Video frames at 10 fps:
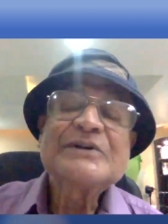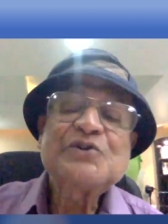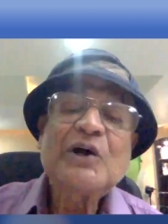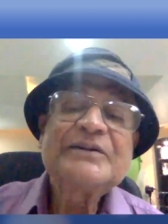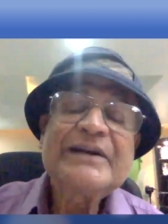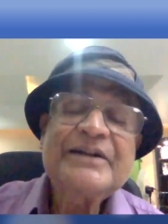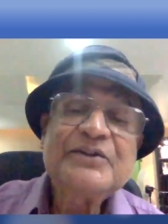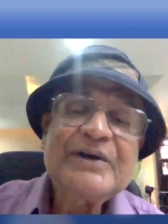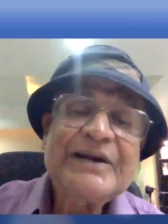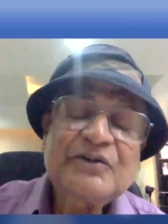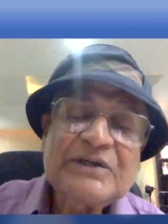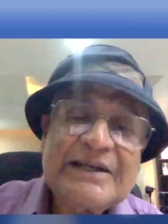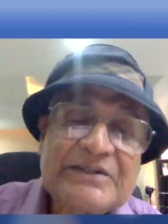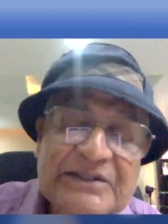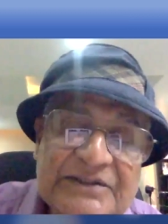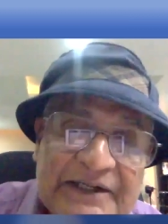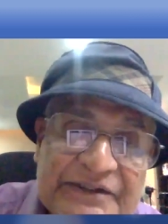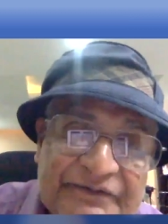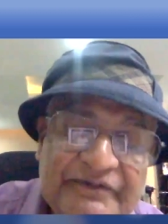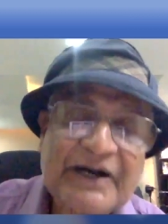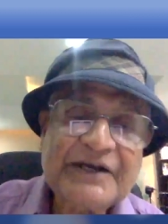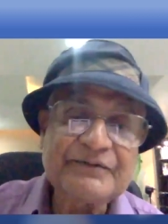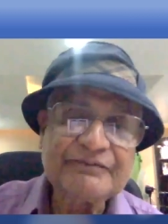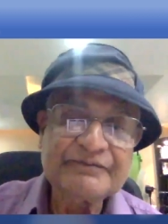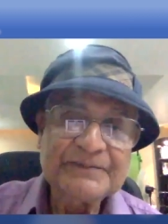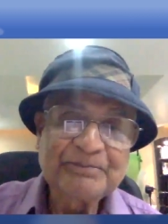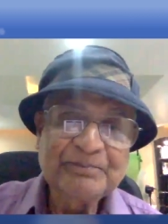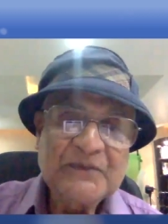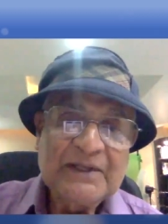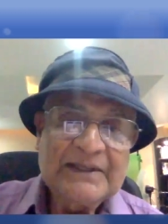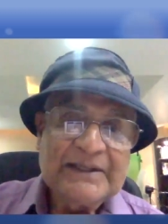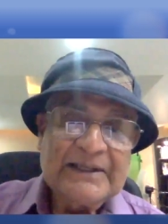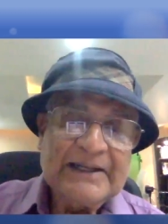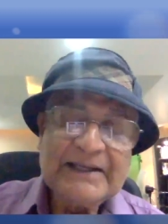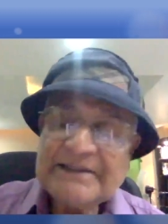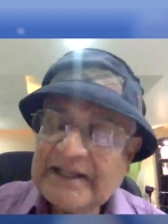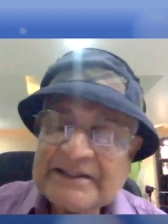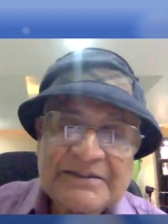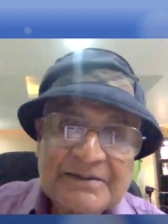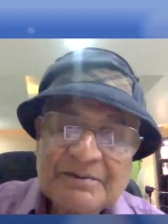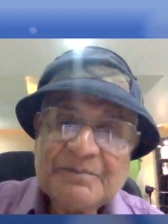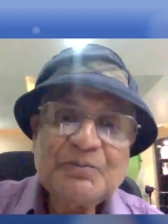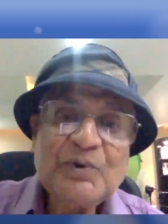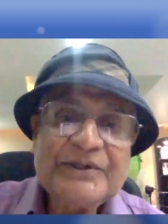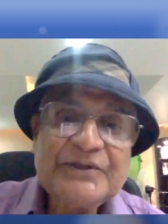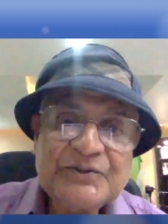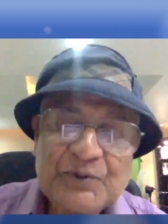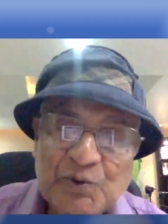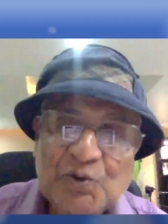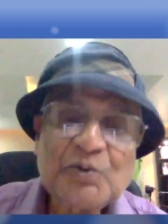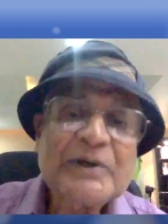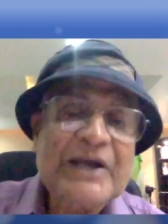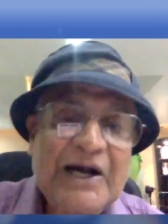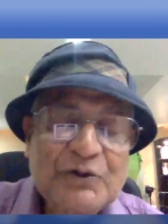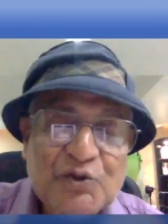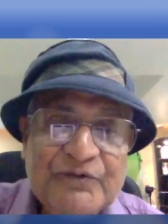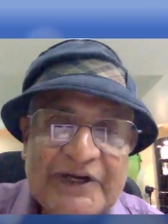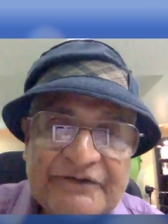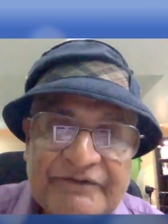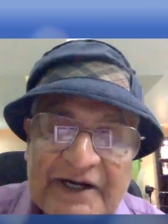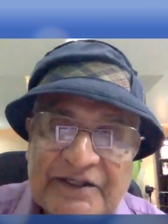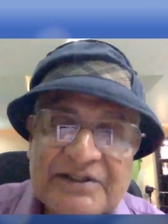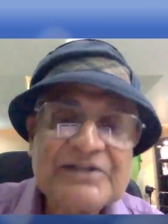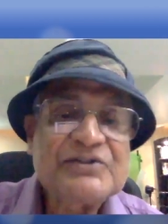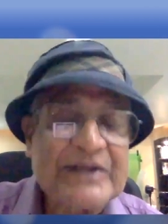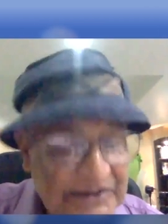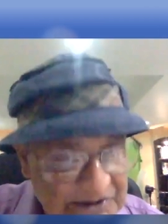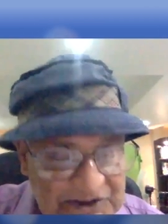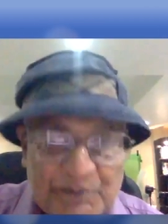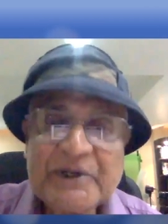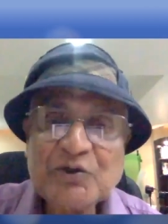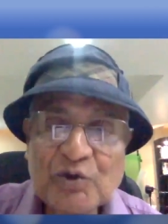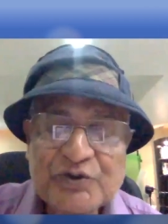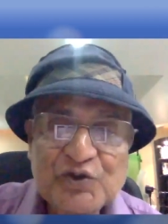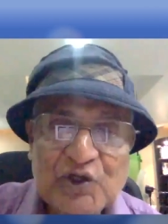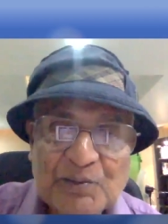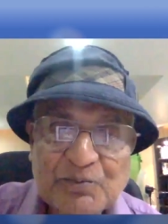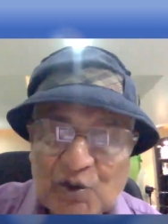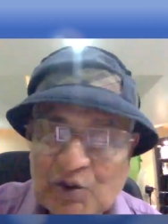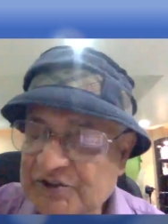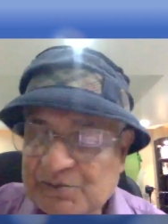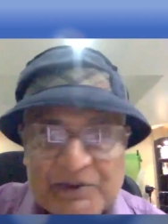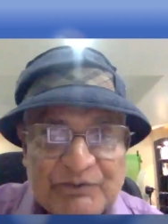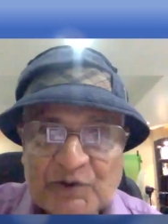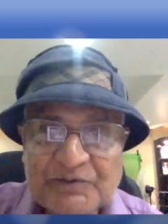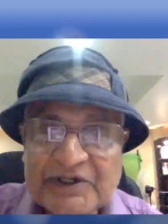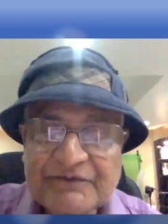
was already there in 1935. And then went through, okay, how to verify this? That is the big question, of course. Before